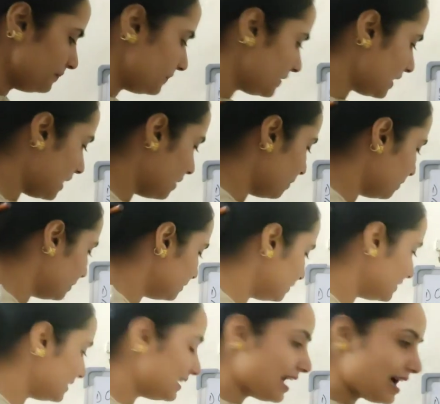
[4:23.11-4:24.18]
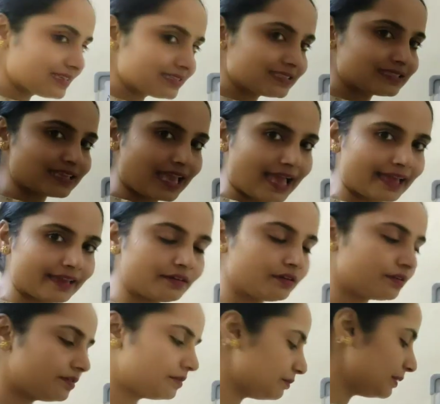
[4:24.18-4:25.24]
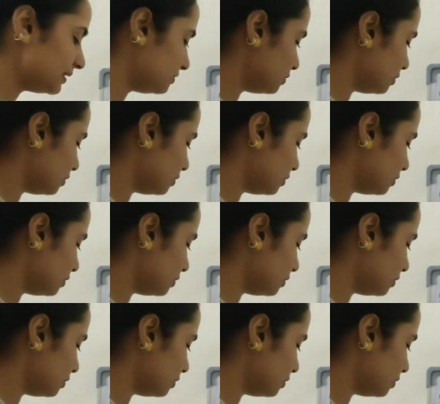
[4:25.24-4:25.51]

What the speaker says: Now, the last and but